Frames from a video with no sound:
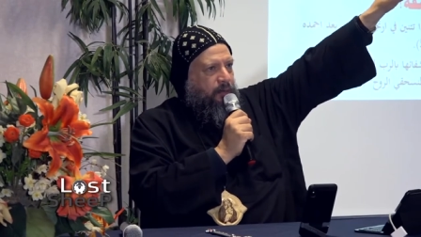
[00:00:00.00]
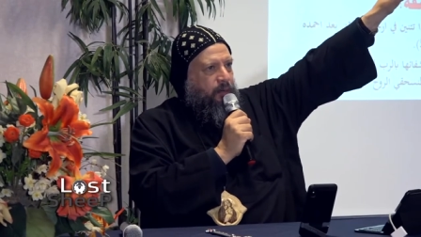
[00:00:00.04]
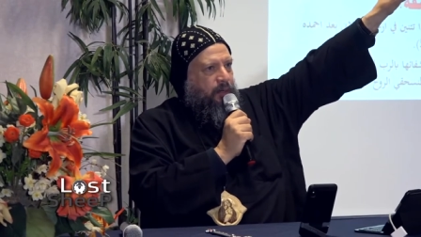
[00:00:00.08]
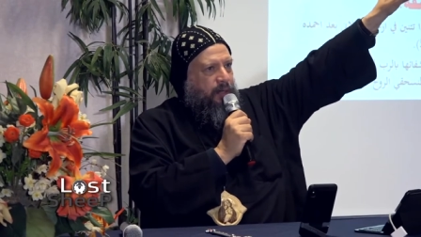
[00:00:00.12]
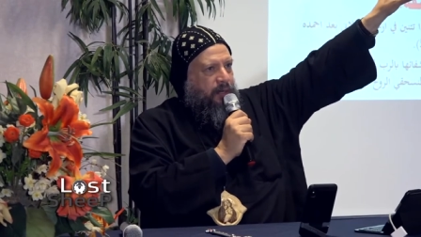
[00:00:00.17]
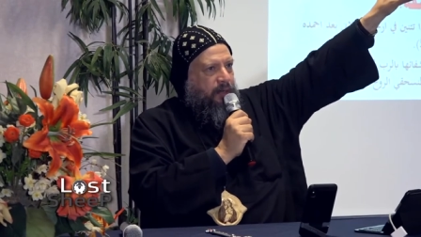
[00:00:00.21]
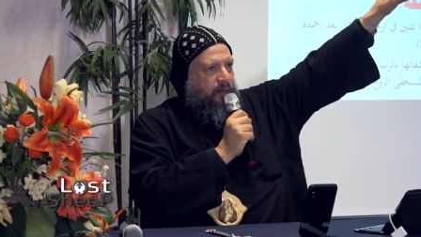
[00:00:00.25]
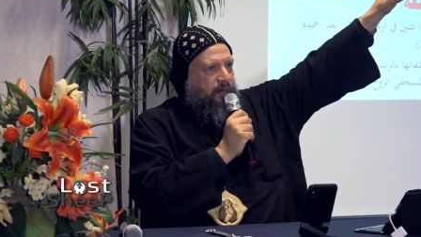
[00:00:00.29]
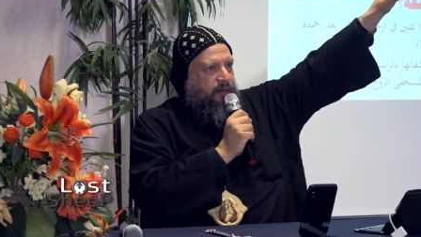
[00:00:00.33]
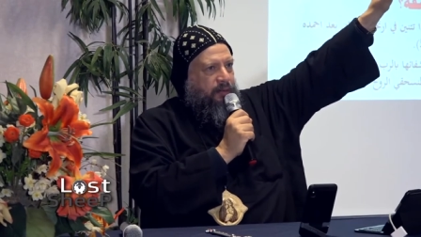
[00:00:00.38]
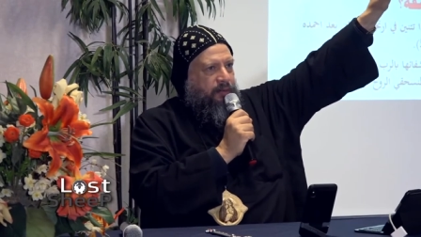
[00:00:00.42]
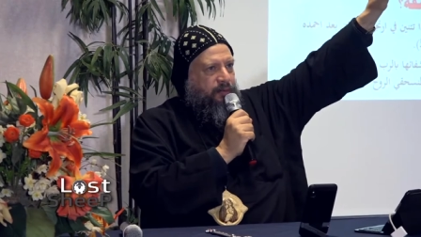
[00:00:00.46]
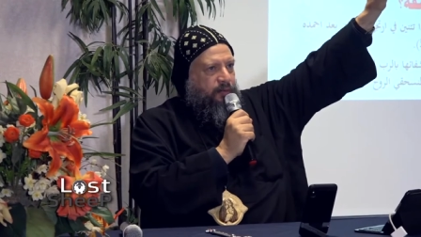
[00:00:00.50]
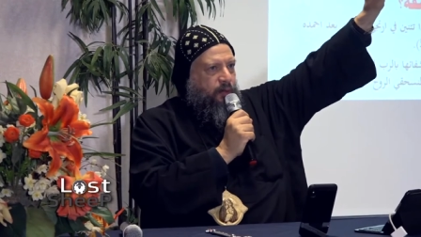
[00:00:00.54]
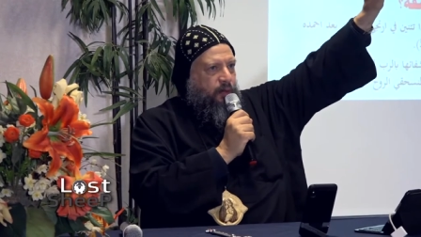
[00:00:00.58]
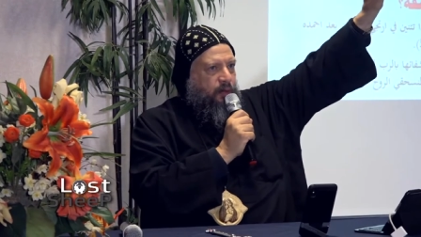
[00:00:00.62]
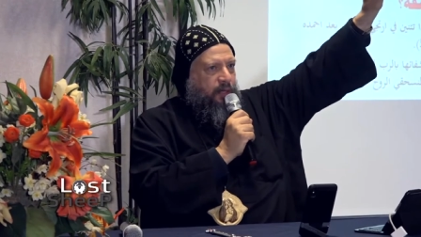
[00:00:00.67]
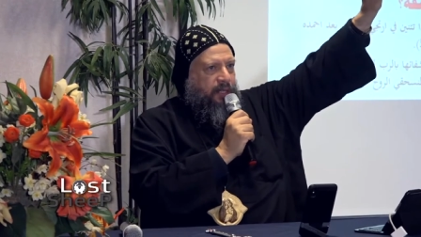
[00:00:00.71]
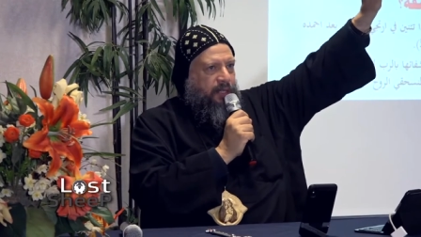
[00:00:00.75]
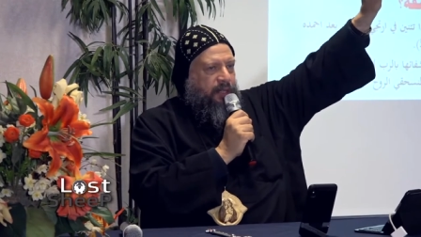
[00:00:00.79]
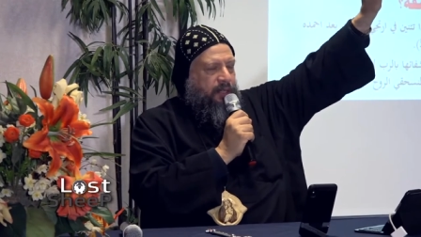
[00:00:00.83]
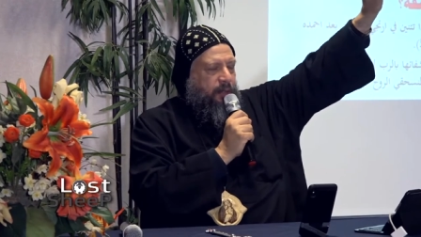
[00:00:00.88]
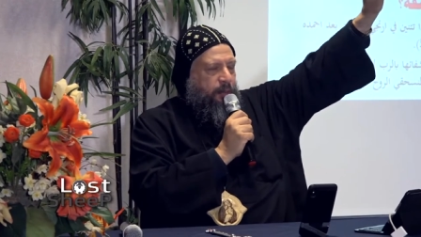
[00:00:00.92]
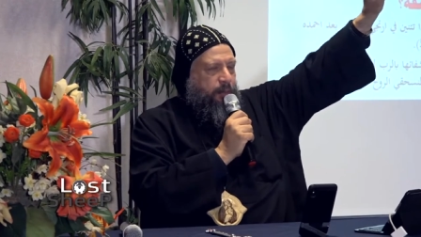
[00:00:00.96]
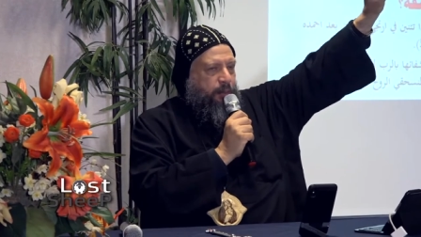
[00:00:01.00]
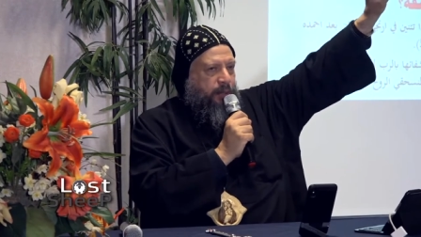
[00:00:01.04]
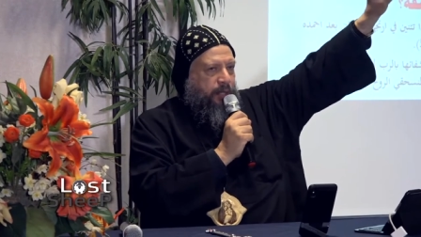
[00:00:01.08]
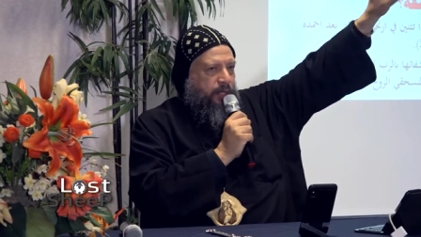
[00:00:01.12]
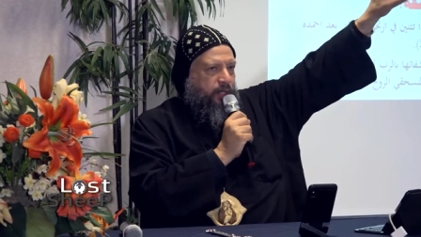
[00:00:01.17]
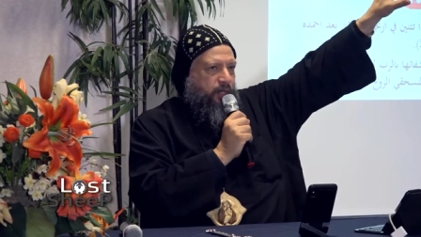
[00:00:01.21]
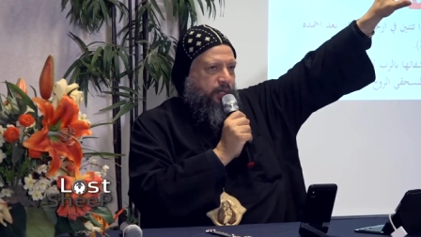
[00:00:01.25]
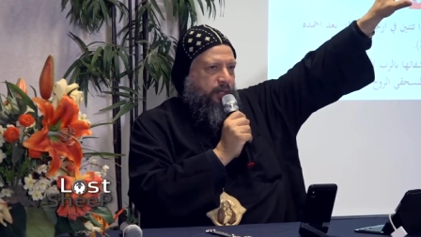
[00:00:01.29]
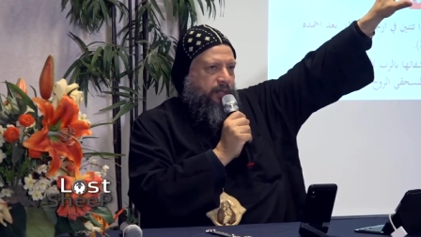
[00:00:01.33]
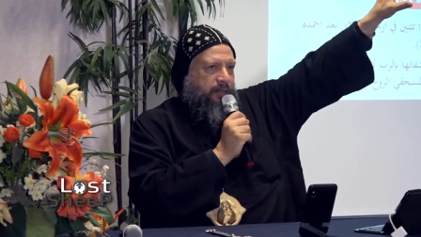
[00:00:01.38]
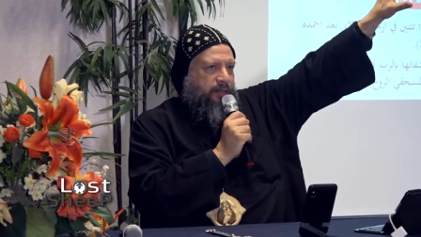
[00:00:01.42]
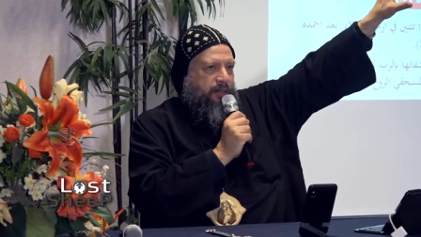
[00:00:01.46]
will fall in
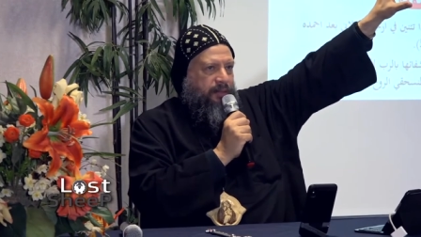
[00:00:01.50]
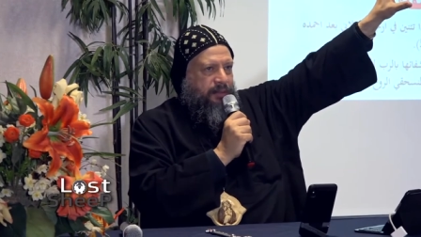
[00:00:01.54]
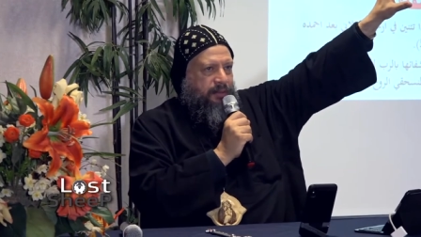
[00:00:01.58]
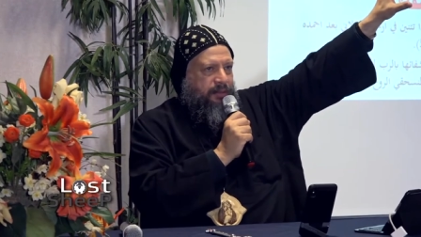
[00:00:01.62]
depression